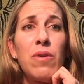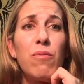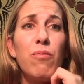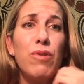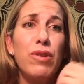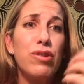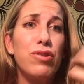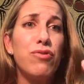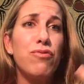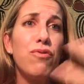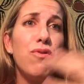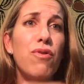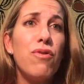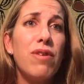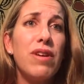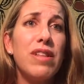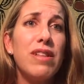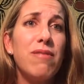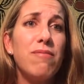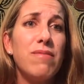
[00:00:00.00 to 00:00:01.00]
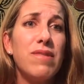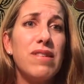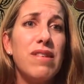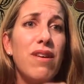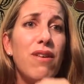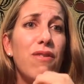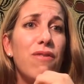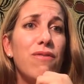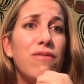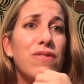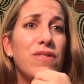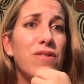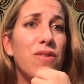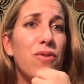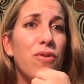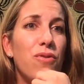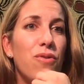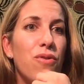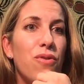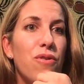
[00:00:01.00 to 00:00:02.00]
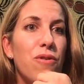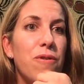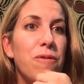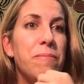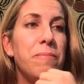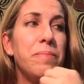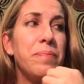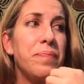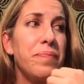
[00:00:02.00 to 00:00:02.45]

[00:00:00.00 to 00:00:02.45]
withdrawing themselves, or